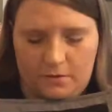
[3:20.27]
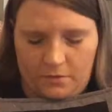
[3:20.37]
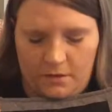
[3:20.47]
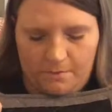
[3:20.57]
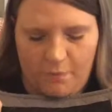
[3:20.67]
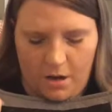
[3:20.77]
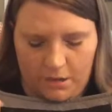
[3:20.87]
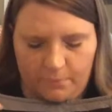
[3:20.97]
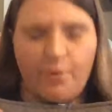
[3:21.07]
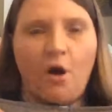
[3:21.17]
The
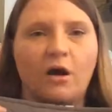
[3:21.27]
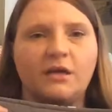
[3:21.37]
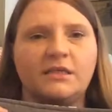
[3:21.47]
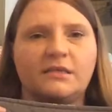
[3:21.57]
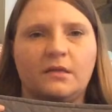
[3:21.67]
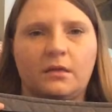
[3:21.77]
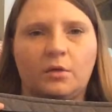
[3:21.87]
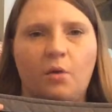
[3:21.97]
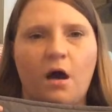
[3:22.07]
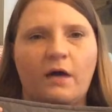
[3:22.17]
bottom part is a
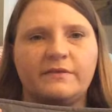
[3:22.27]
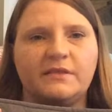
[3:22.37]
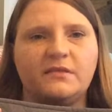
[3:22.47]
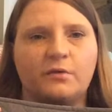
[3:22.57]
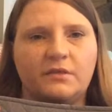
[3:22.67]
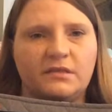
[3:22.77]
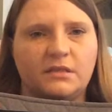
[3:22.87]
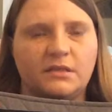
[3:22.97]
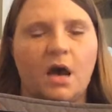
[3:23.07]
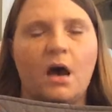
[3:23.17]
little off and so is
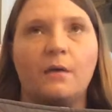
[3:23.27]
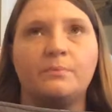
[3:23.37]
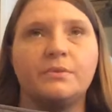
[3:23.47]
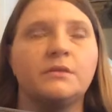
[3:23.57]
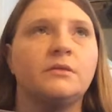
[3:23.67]
the top.